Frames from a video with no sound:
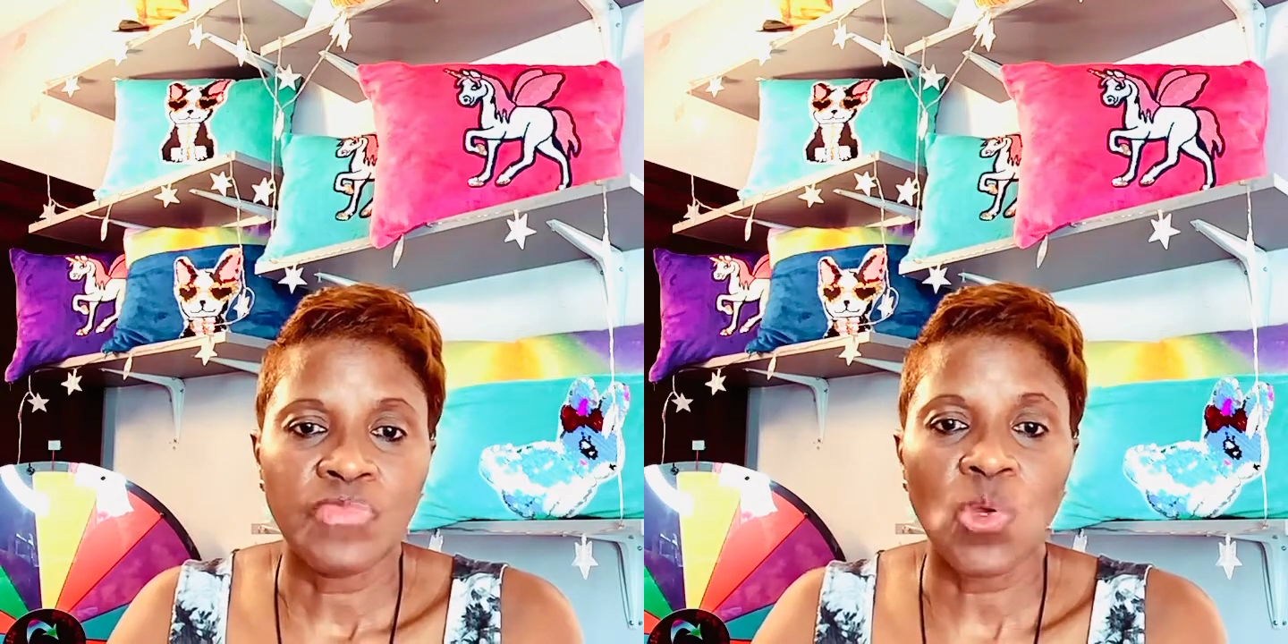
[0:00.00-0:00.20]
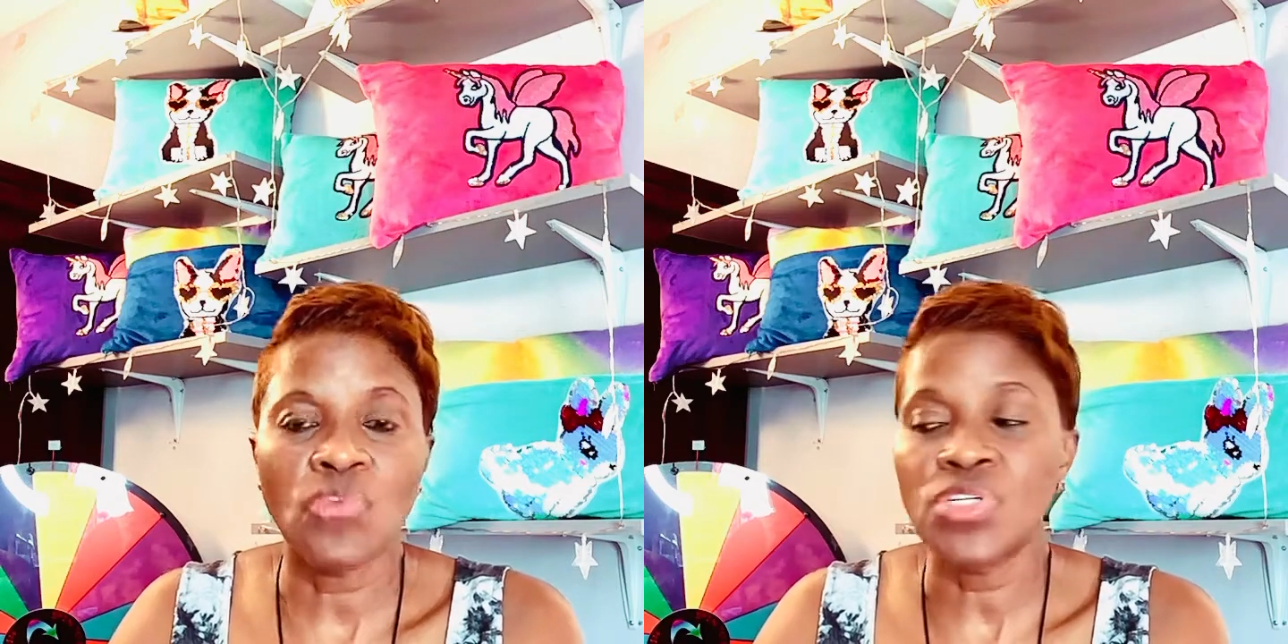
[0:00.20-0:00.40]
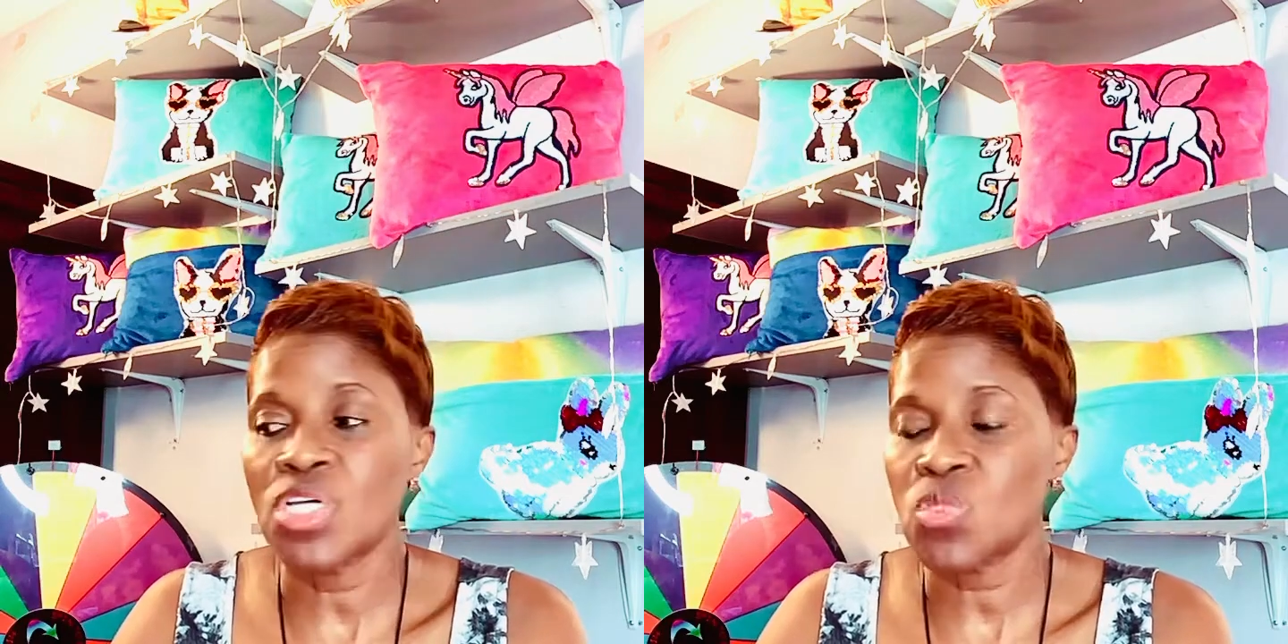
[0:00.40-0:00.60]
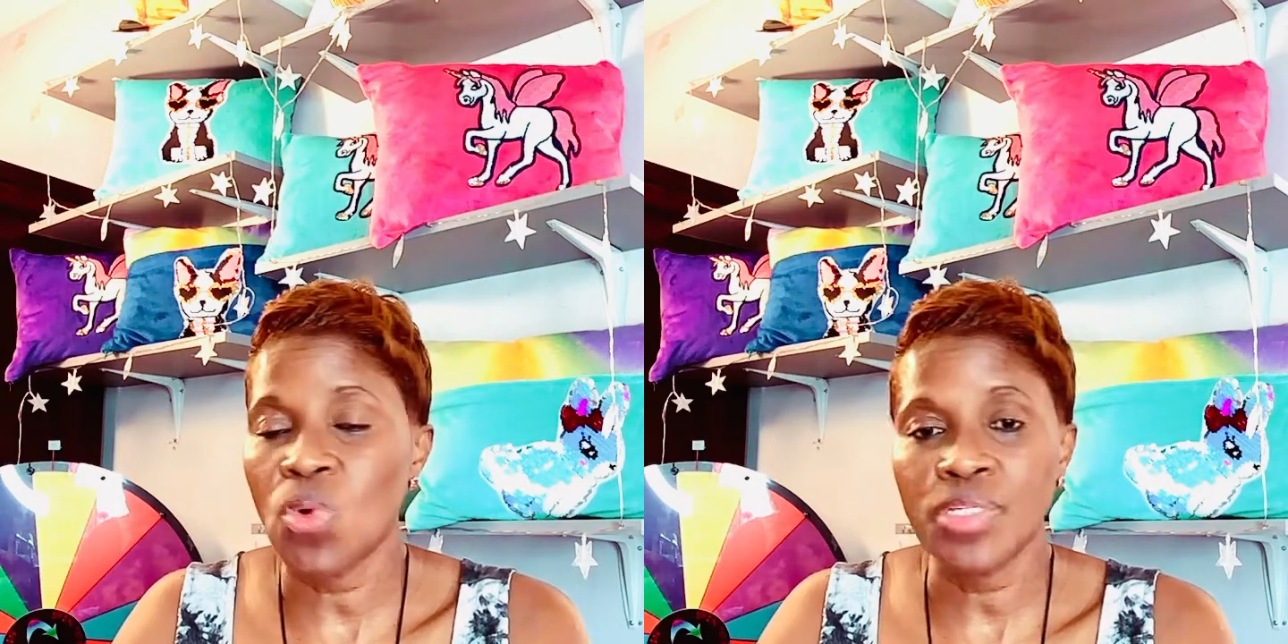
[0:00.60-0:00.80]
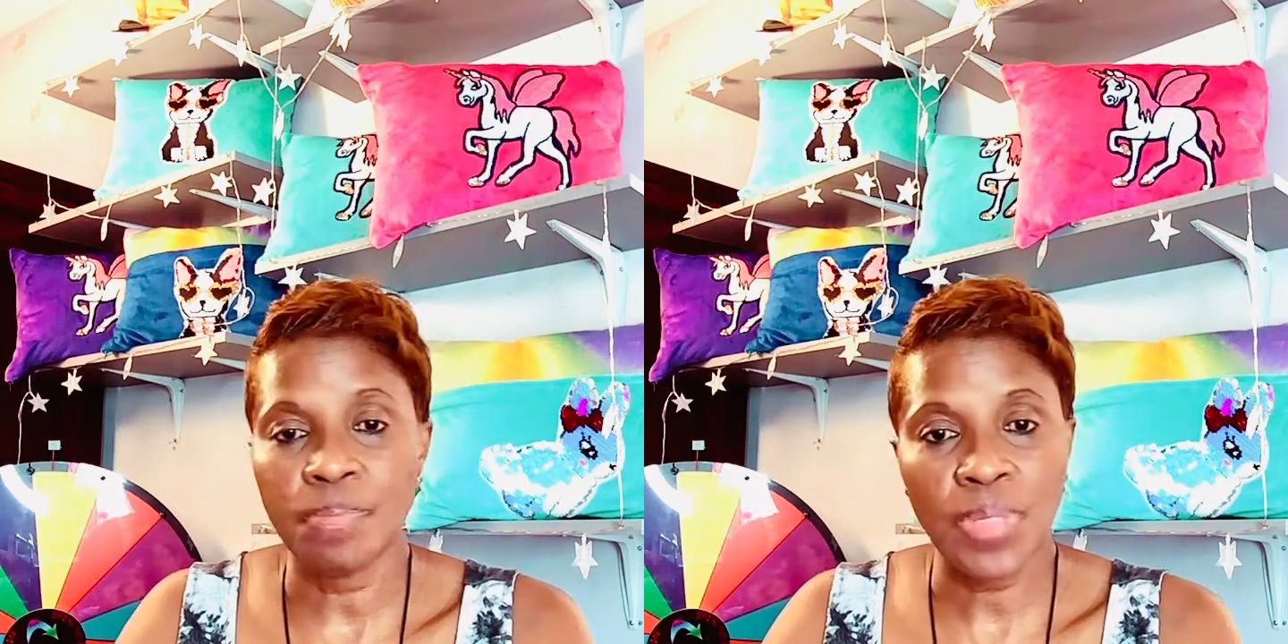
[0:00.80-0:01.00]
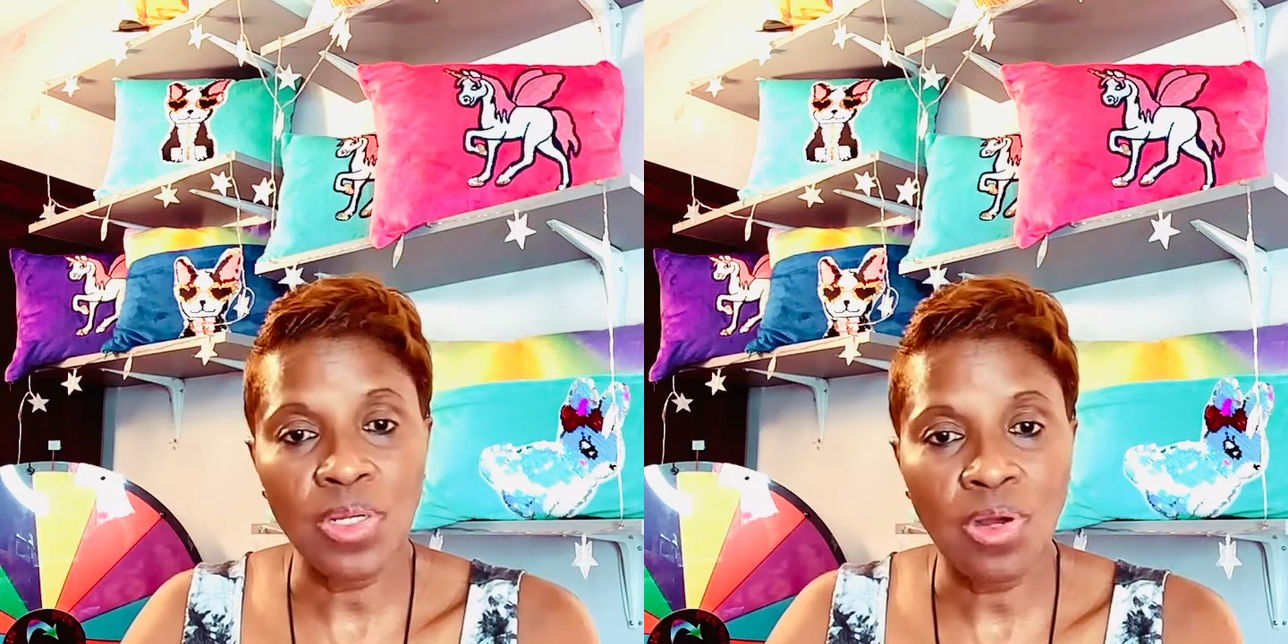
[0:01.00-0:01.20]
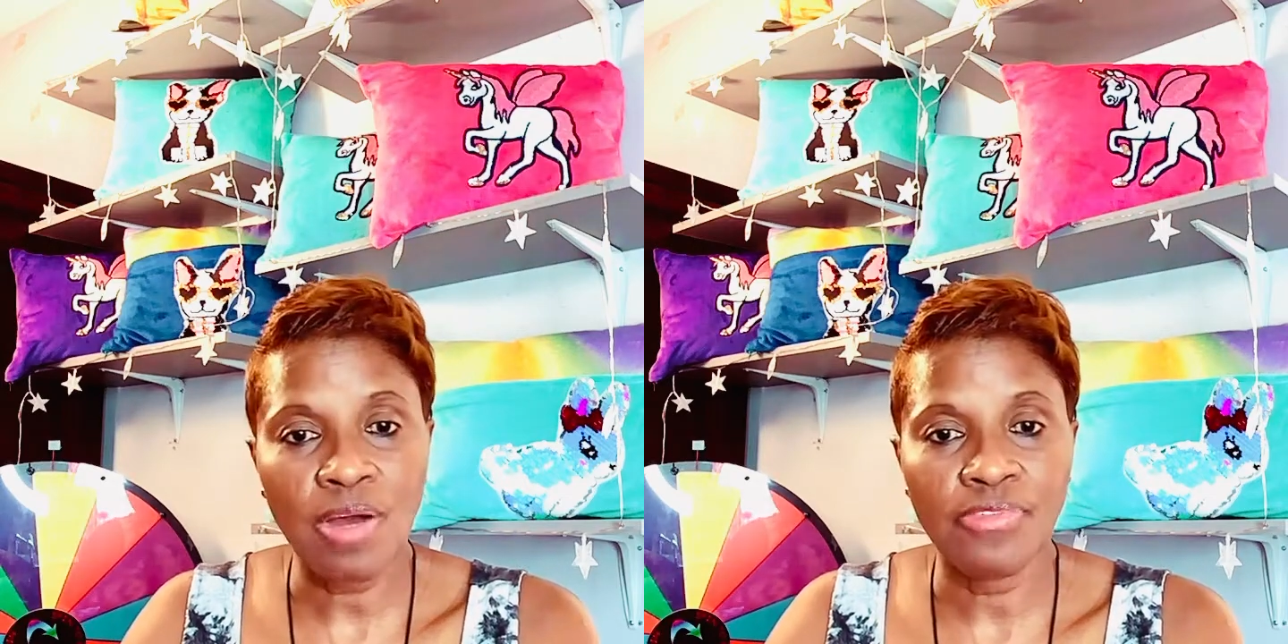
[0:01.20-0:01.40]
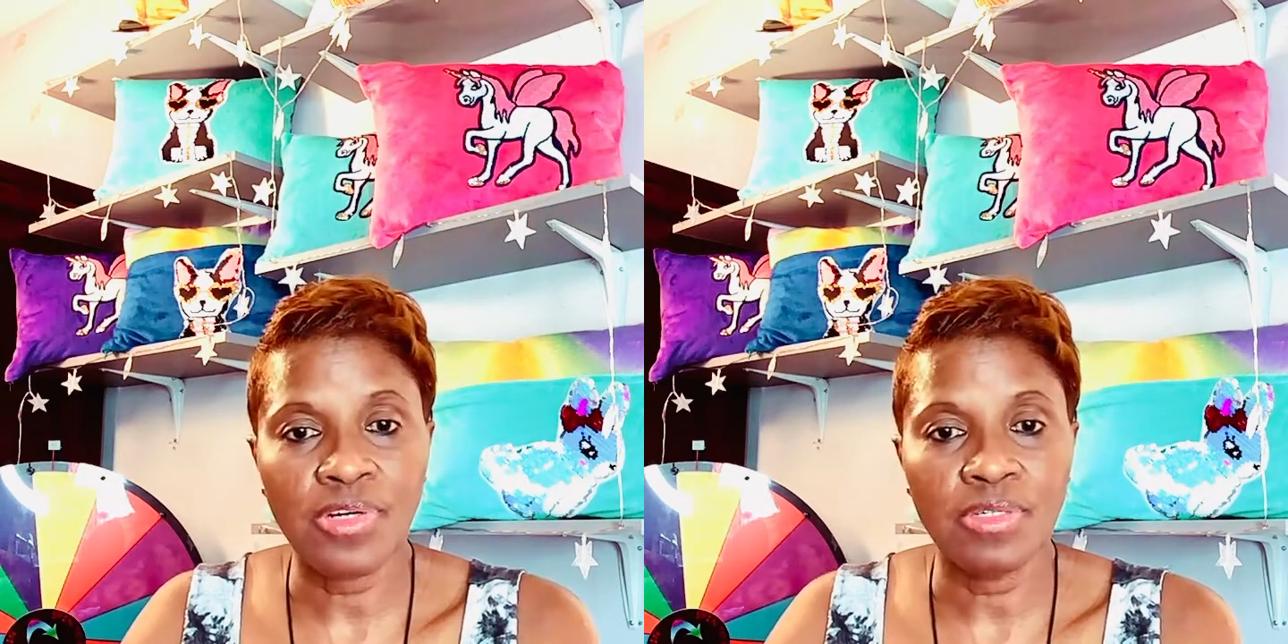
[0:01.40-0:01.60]
But if you just want the pillow
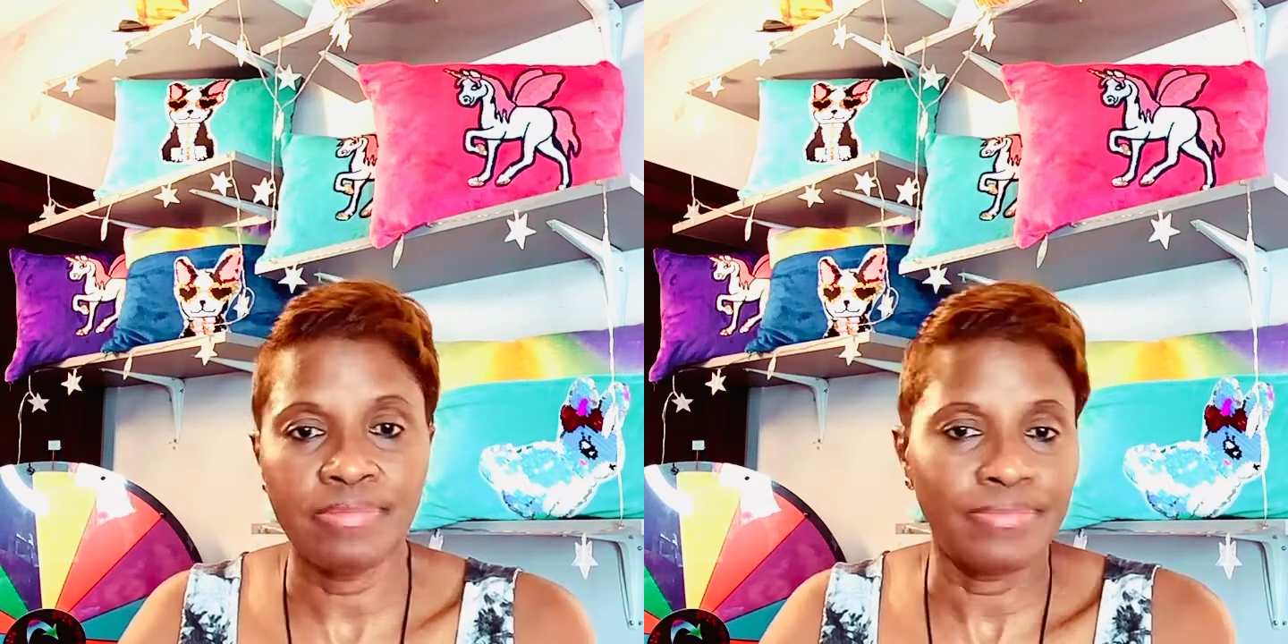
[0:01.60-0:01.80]
cover,